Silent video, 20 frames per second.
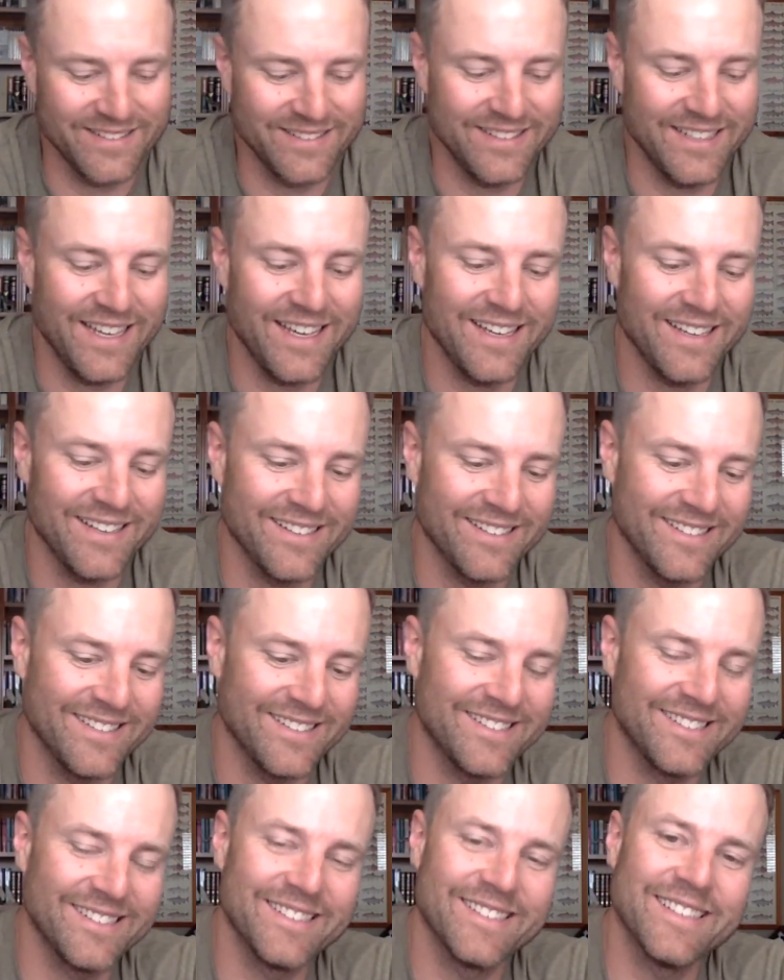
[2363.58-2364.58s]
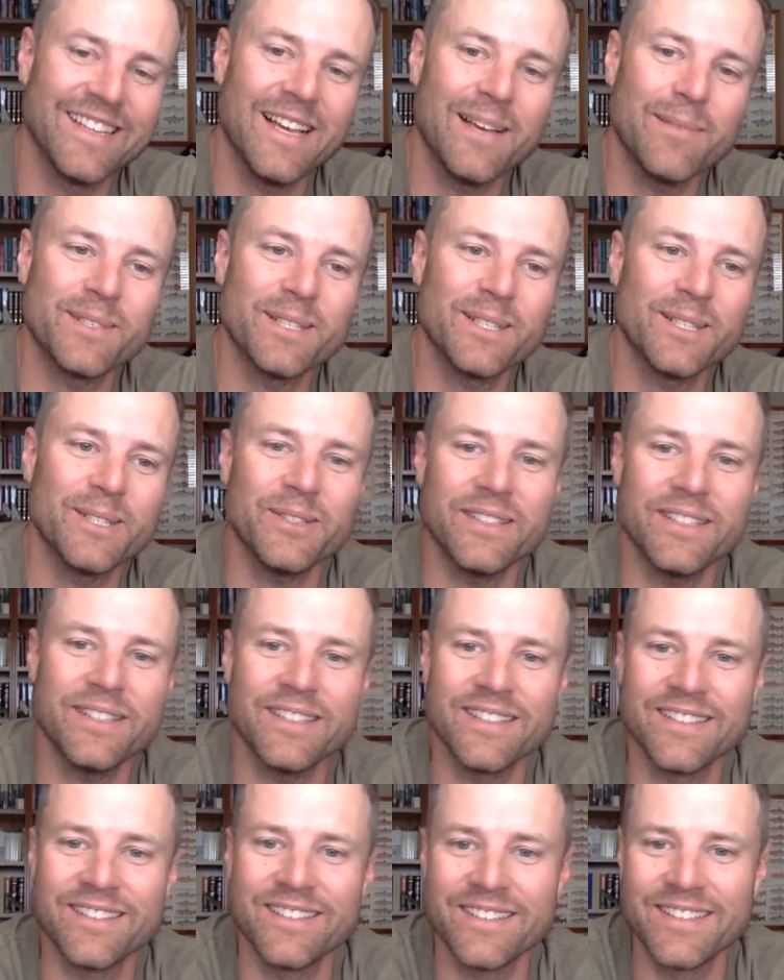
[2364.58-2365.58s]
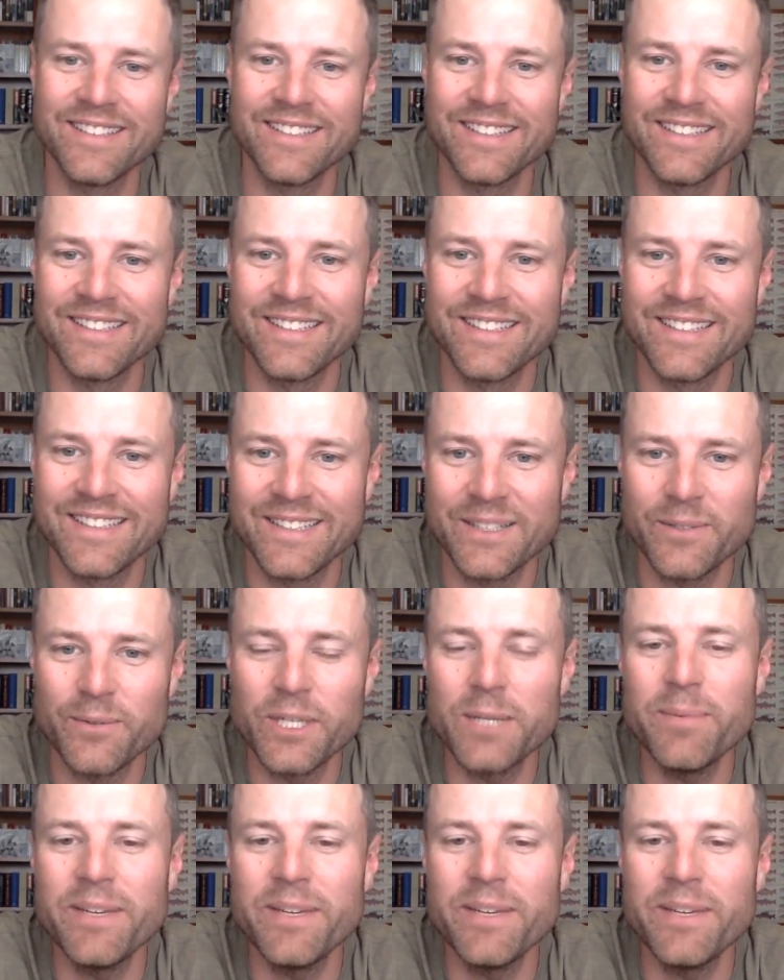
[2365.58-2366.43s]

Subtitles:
Yeah, absolutely. Yeah. Would have